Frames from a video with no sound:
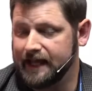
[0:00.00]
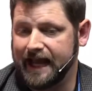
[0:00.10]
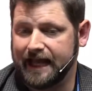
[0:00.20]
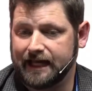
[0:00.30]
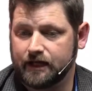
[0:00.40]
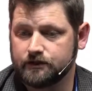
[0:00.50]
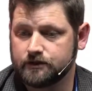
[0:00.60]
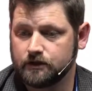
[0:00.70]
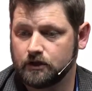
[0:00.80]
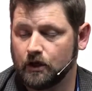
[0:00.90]

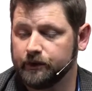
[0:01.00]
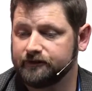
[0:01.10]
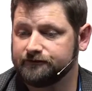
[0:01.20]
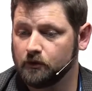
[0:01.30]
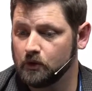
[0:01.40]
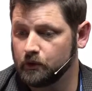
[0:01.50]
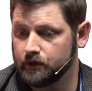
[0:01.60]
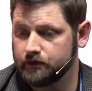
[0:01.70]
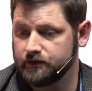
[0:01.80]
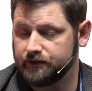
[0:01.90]
And going
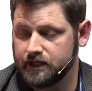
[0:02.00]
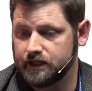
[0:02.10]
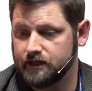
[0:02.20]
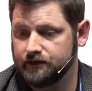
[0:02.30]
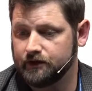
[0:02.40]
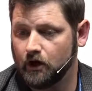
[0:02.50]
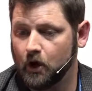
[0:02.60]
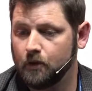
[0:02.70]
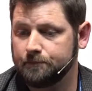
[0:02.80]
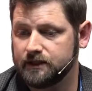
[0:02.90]
forward, the
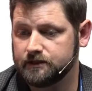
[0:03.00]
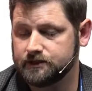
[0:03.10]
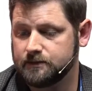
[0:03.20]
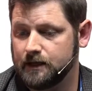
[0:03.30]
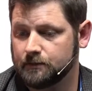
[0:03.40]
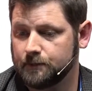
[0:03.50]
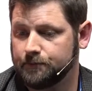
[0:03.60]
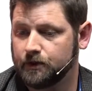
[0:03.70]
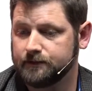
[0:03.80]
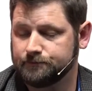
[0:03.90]
hope is to be able to
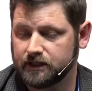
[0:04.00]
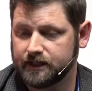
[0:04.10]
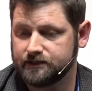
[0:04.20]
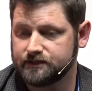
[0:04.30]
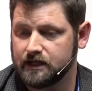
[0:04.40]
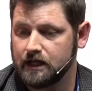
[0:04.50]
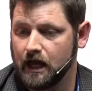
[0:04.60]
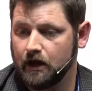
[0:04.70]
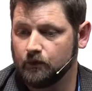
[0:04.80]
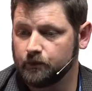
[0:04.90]
put in place
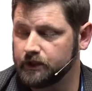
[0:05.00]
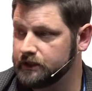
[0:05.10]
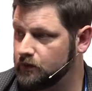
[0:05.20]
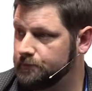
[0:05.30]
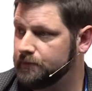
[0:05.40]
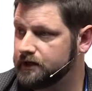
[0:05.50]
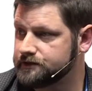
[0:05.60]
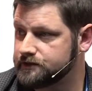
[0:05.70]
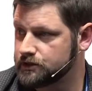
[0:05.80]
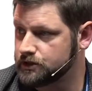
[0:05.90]
a really
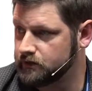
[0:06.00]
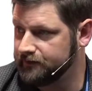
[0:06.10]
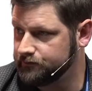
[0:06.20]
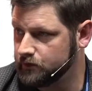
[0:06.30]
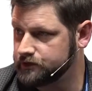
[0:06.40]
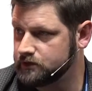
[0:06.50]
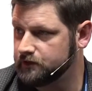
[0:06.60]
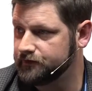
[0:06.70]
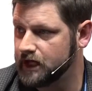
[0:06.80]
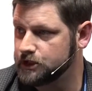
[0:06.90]
robust, straightforward
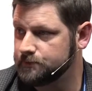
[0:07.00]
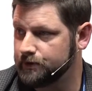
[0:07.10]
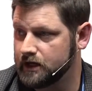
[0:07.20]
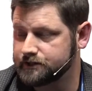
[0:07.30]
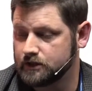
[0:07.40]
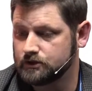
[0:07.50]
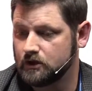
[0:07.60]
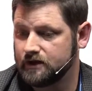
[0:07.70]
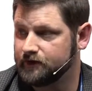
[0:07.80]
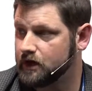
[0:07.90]
certification process so
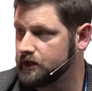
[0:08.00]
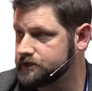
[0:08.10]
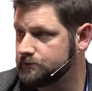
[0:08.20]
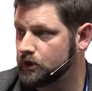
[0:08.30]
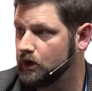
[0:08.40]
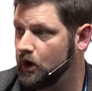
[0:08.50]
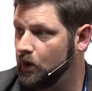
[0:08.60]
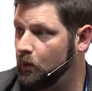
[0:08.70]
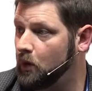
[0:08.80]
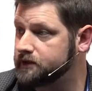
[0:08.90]
that if a customer
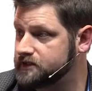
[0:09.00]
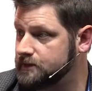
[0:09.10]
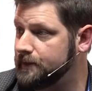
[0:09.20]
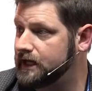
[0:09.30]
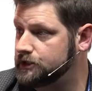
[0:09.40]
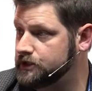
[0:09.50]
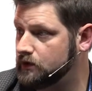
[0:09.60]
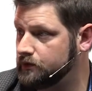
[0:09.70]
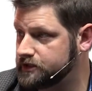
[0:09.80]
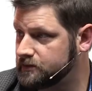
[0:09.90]
wants to manage
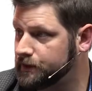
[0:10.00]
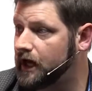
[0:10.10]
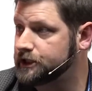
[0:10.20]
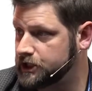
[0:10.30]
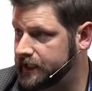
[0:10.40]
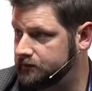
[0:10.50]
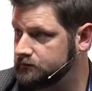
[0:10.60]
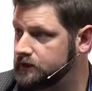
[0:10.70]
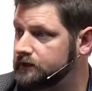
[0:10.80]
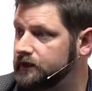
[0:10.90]
their own supply chain,
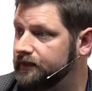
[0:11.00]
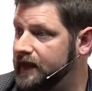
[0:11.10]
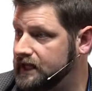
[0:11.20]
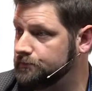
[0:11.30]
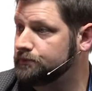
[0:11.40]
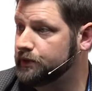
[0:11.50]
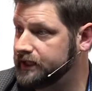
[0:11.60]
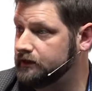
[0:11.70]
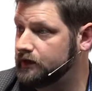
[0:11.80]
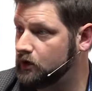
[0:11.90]
they can
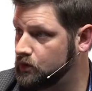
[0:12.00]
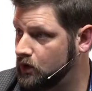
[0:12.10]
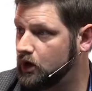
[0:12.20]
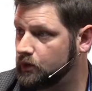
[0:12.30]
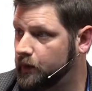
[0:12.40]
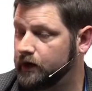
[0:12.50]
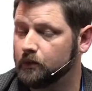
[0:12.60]
bring their own hardware.